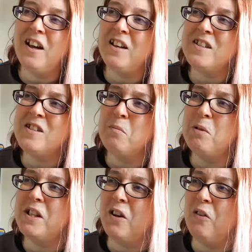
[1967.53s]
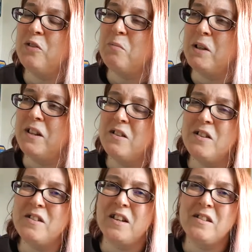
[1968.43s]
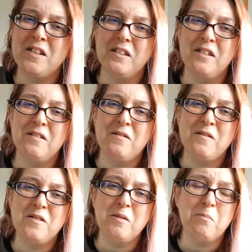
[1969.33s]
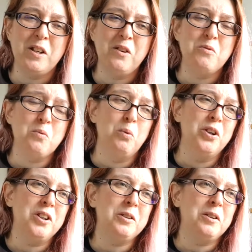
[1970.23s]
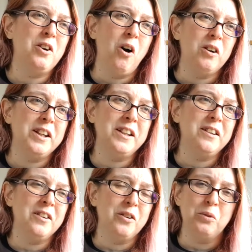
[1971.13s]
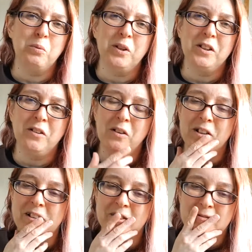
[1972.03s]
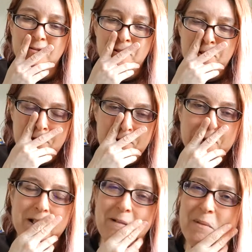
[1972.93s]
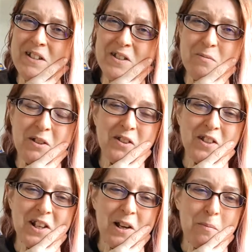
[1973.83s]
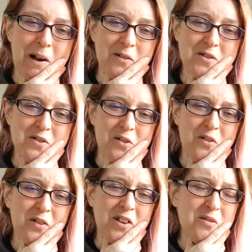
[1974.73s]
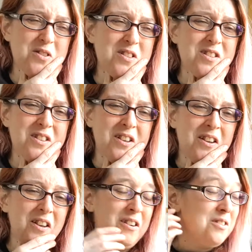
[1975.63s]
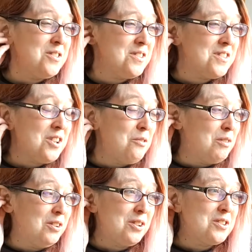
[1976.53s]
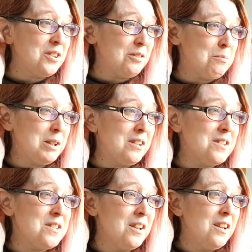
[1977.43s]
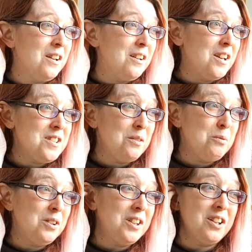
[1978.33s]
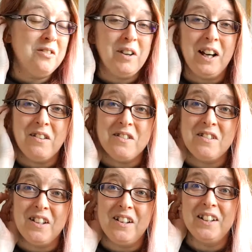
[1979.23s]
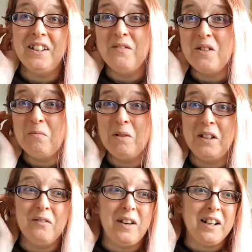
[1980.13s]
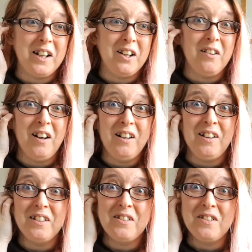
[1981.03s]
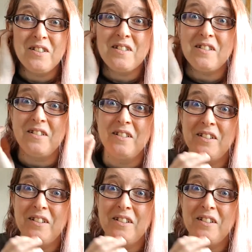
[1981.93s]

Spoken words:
somebody offered me, said, somebody who was a work colleague, an old work colleague, she'd messaged me the other day about stuff, and I was just so reluctant, because I don't want to go round and then like give somebody a value. I like to just,